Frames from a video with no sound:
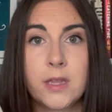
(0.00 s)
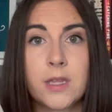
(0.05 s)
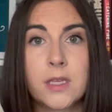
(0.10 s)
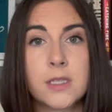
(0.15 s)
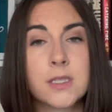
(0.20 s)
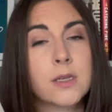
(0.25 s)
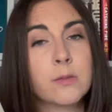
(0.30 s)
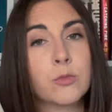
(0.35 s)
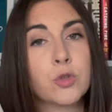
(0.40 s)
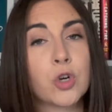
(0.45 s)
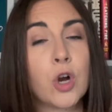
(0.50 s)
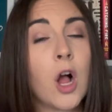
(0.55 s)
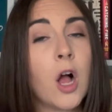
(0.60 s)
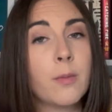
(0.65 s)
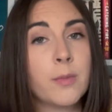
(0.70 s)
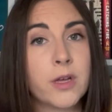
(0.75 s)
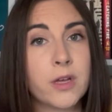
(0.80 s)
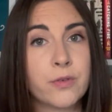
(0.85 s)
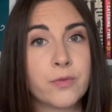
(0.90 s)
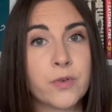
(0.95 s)
some
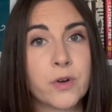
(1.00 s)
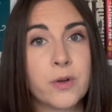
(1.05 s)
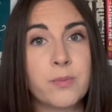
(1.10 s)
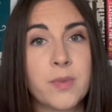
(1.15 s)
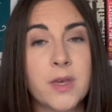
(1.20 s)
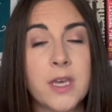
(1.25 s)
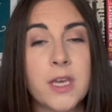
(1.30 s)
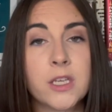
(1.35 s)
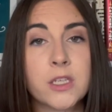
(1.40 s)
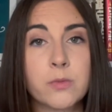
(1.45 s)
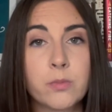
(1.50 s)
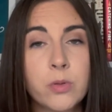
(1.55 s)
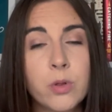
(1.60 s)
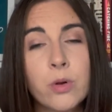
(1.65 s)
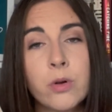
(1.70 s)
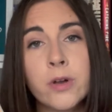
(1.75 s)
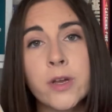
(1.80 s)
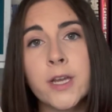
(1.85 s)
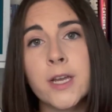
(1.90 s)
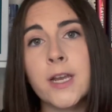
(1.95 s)
trauma from being
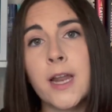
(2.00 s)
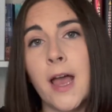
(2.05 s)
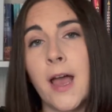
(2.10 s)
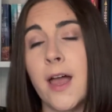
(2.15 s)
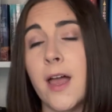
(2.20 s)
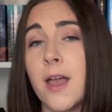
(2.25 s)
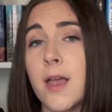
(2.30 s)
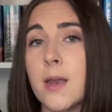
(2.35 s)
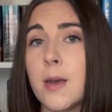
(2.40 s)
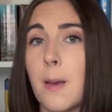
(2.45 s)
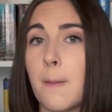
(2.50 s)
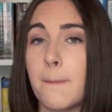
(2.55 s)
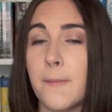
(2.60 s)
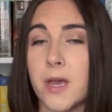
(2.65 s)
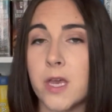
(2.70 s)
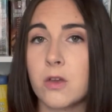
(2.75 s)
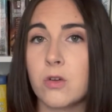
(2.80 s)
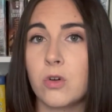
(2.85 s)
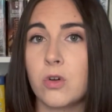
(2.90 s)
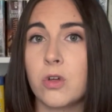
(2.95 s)
deployed, and
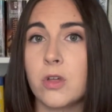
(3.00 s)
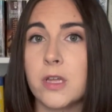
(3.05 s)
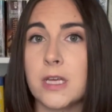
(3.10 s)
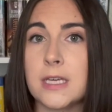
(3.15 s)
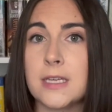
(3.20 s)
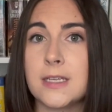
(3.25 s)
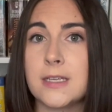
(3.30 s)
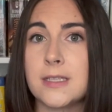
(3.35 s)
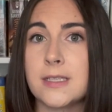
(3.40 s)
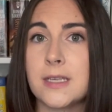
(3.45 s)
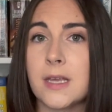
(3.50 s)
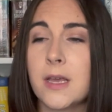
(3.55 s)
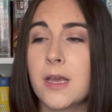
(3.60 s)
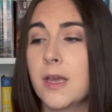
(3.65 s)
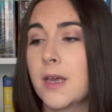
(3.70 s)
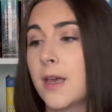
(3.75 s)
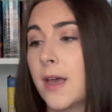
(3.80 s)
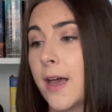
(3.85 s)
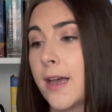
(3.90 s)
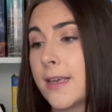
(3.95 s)
Michael is,
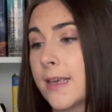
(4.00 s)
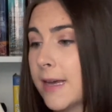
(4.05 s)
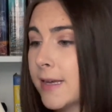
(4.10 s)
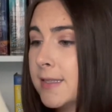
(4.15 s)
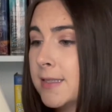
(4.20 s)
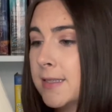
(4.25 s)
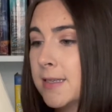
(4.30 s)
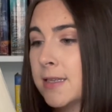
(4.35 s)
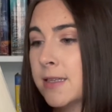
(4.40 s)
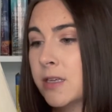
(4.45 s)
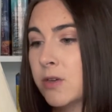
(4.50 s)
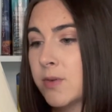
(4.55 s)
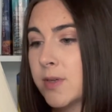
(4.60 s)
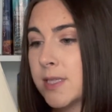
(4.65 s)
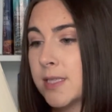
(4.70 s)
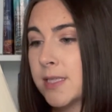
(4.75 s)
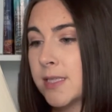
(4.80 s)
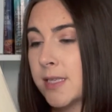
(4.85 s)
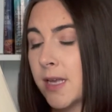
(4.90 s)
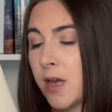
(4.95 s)
I guess, dealing with
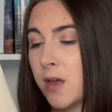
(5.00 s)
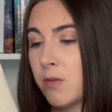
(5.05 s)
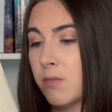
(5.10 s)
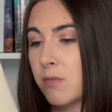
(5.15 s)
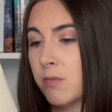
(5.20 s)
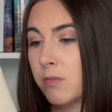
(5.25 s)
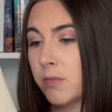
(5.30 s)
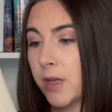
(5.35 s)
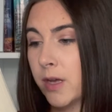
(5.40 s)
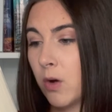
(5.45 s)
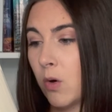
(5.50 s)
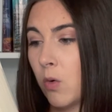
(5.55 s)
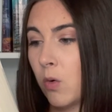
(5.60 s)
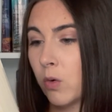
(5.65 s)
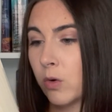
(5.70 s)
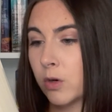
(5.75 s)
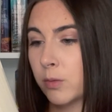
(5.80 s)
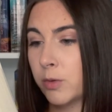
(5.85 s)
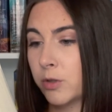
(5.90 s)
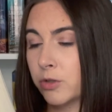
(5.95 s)
some like
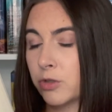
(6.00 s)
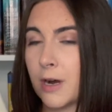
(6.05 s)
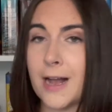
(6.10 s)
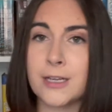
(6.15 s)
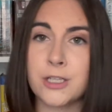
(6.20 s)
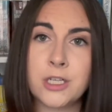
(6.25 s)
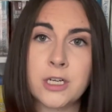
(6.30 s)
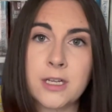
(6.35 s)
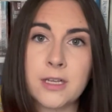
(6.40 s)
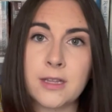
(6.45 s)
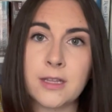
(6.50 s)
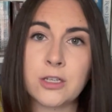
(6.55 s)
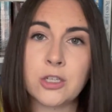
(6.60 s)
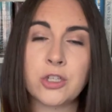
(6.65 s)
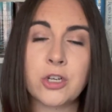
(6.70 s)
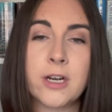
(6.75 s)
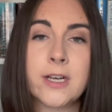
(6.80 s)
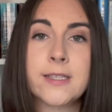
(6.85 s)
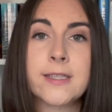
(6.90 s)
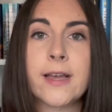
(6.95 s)
horrible tragedy that
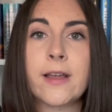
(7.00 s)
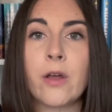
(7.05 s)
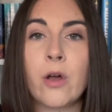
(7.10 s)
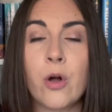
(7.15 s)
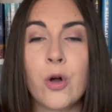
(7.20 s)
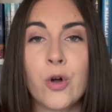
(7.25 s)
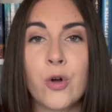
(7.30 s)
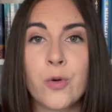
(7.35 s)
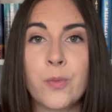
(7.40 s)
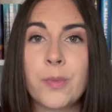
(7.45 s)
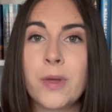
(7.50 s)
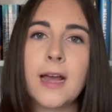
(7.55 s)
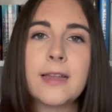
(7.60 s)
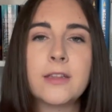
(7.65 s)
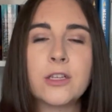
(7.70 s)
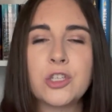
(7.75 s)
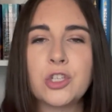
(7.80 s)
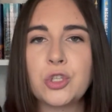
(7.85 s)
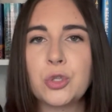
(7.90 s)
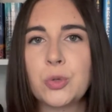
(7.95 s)
strikes at home, and
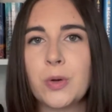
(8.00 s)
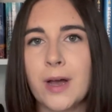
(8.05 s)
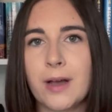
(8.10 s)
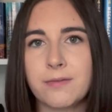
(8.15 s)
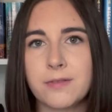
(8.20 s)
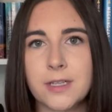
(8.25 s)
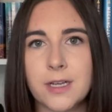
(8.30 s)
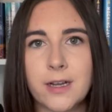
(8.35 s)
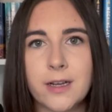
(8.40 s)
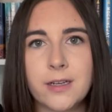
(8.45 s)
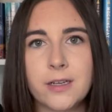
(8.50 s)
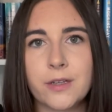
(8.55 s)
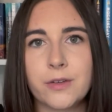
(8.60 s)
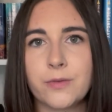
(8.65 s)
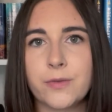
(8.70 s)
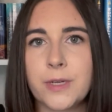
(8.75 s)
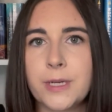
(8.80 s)
the two have to kind of